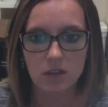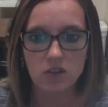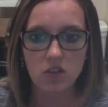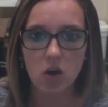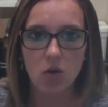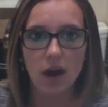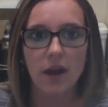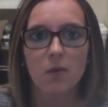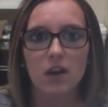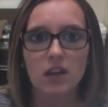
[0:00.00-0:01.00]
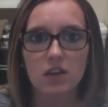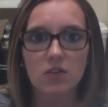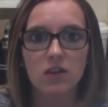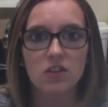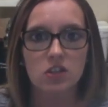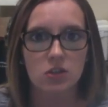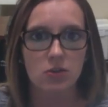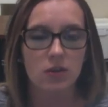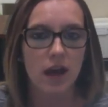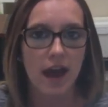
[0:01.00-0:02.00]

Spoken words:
So I want you to